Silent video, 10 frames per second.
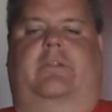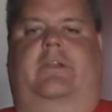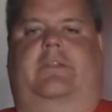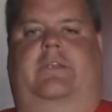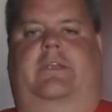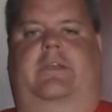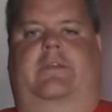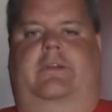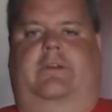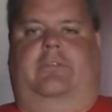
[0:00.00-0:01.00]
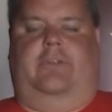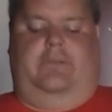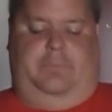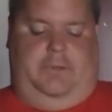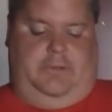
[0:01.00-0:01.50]
that the Calgary
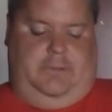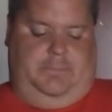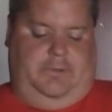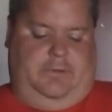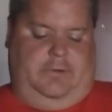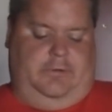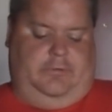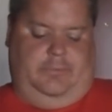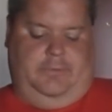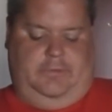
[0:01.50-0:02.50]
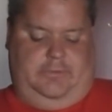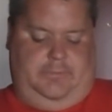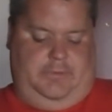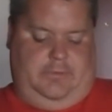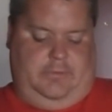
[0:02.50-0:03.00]
Flames picked up. Didn't cost too much. I
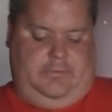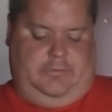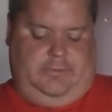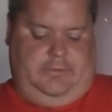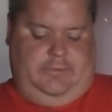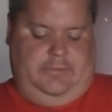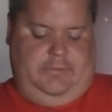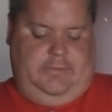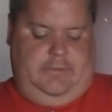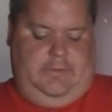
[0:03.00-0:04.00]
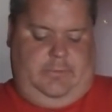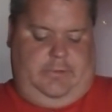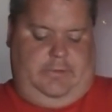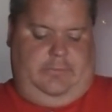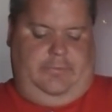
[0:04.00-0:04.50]
mean, of course,
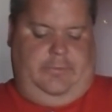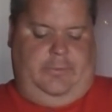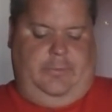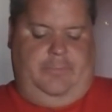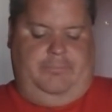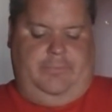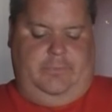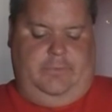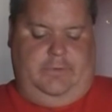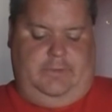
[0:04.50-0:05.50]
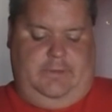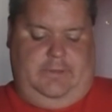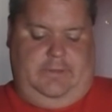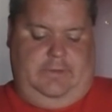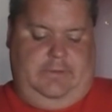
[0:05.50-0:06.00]
we don't know what
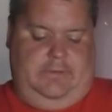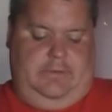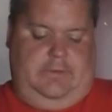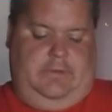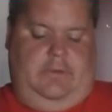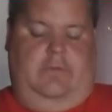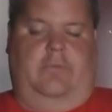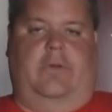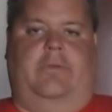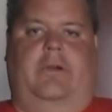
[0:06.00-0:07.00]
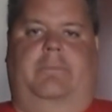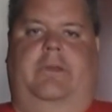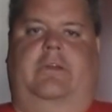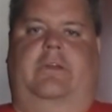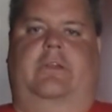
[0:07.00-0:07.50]
the fourth round
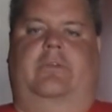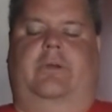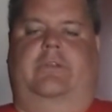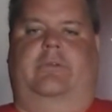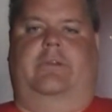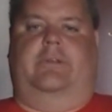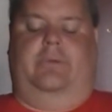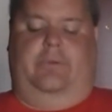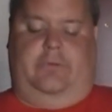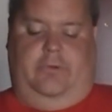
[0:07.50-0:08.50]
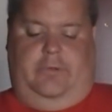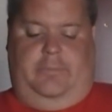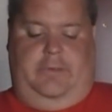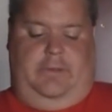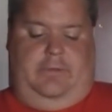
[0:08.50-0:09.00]
pick in 2022 is going to
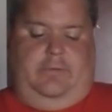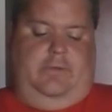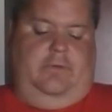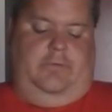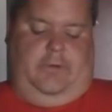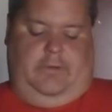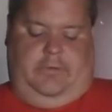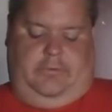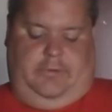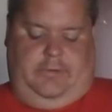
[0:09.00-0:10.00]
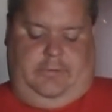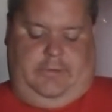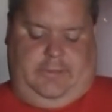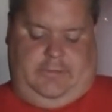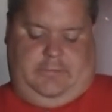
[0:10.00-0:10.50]
be for either the Seattle
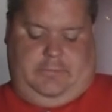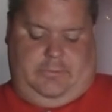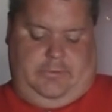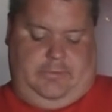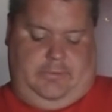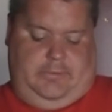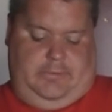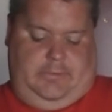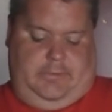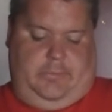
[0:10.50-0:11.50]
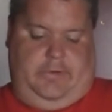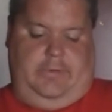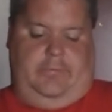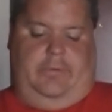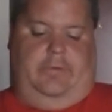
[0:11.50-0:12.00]
Kraken or
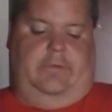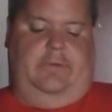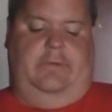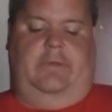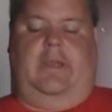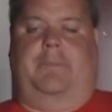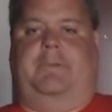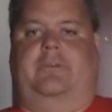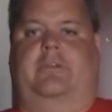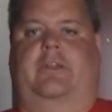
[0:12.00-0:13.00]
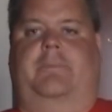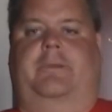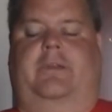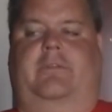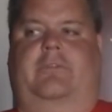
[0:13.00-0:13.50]
whatever happens to that
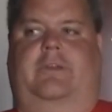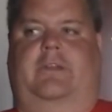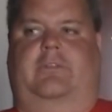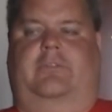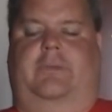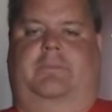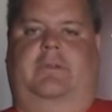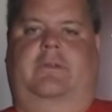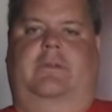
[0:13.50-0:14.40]
pick if it gets flipped